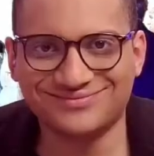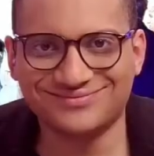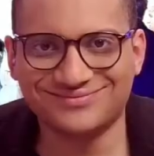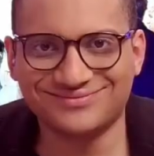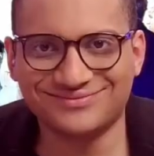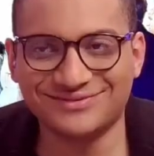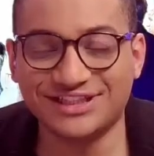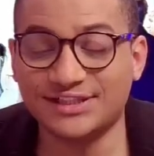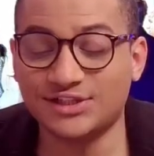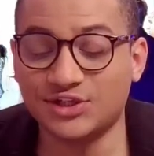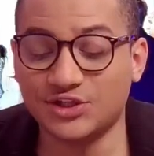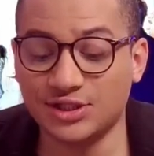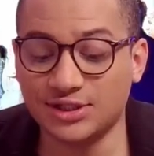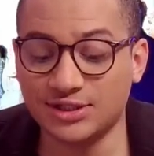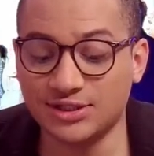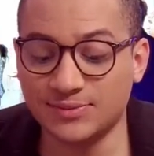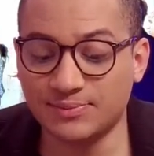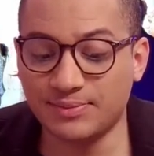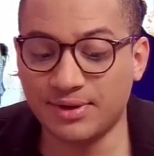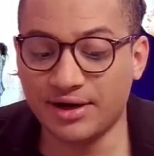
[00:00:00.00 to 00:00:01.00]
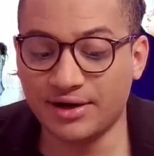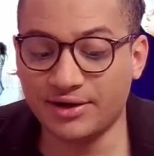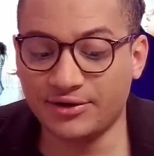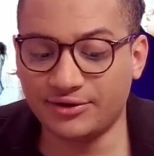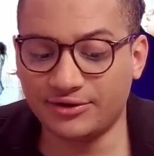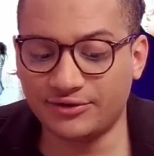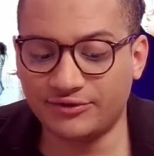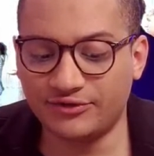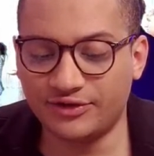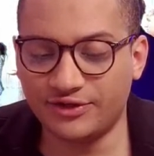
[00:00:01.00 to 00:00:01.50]
That's an
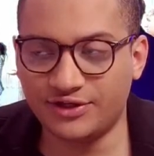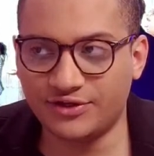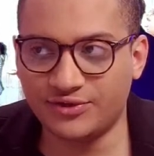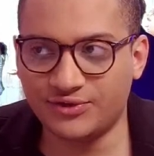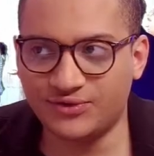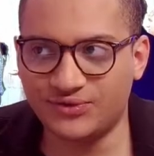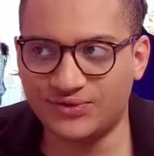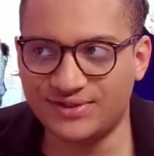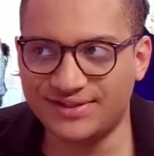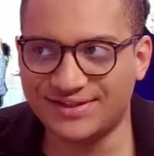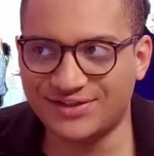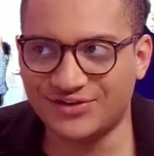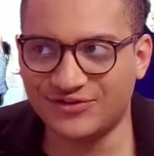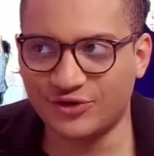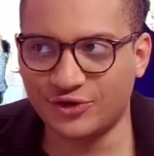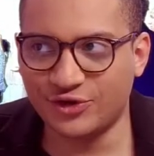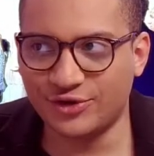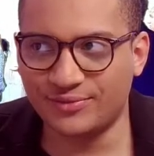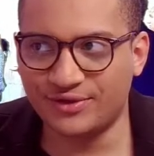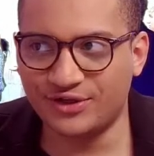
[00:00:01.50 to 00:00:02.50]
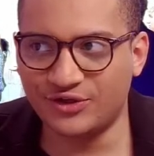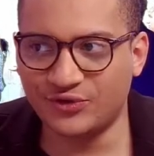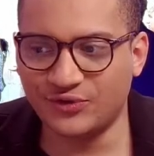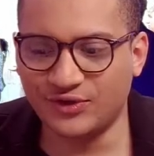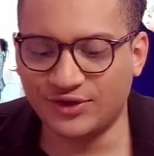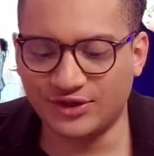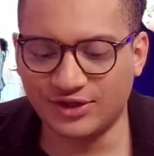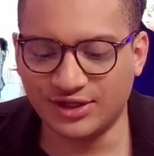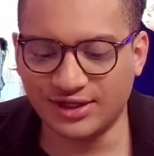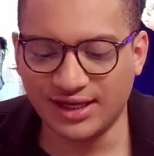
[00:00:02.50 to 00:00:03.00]
inspiring video to discover emlyon
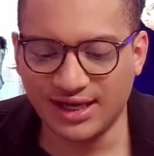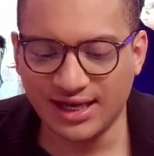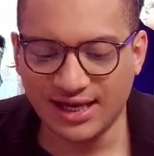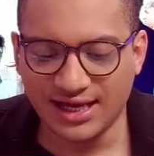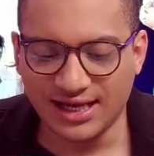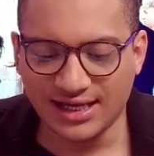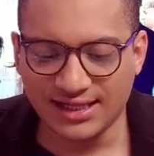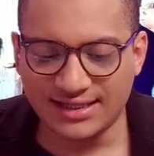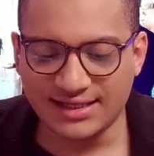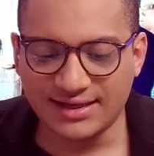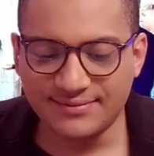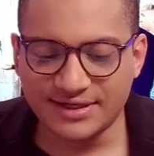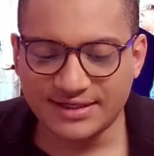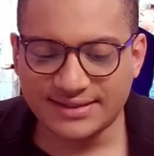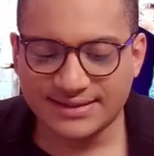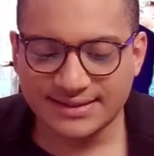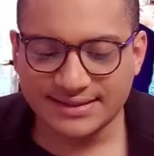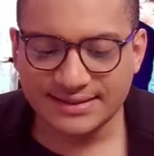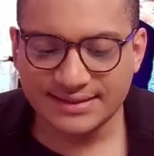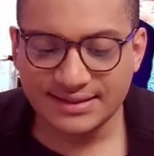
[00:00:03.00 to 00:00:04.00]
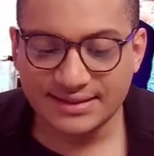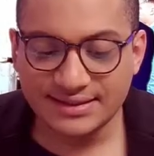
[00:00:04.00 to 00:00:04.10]
and the MSc.